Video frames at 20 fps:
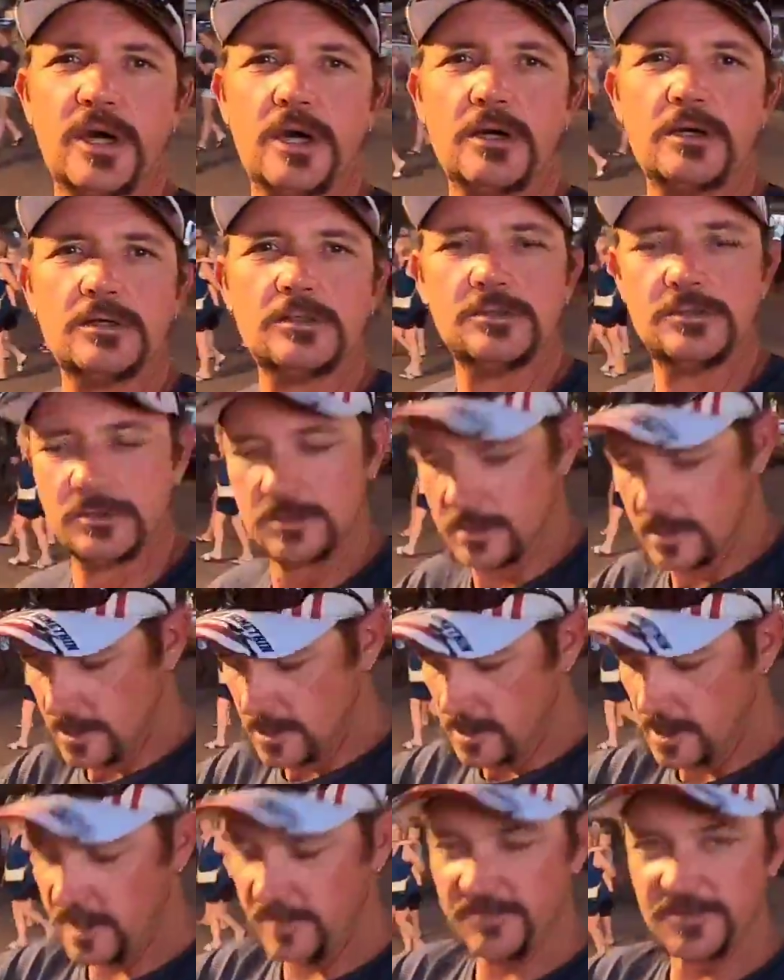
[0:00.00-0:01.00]
bell.
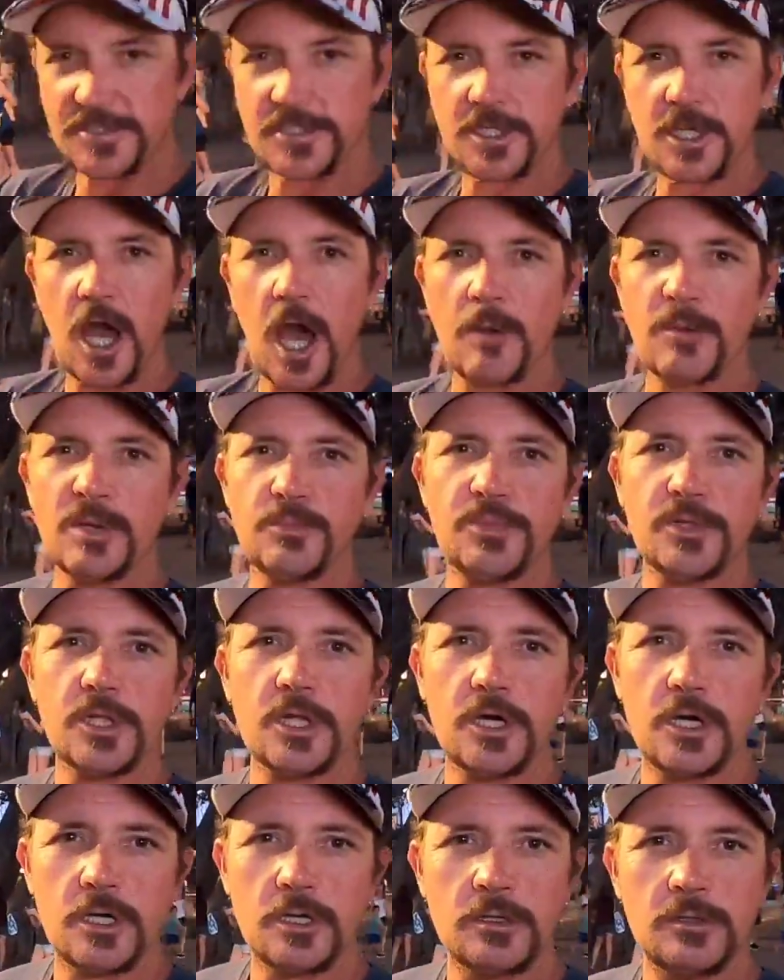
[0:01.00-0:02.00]
Leave us a comment
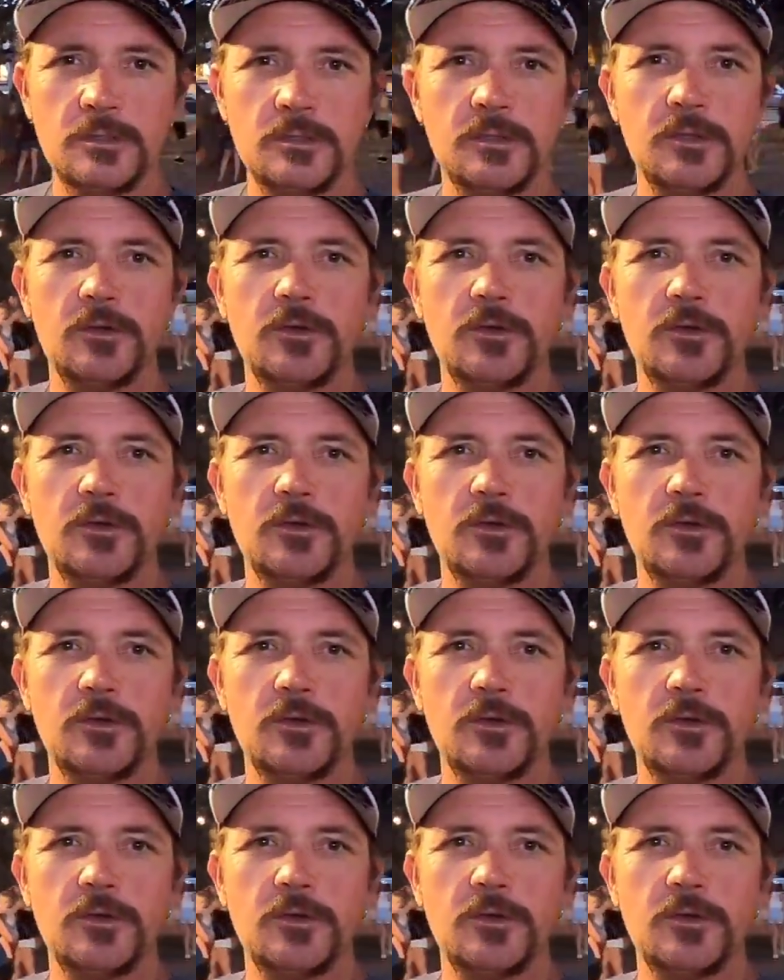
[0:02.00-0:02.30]
below.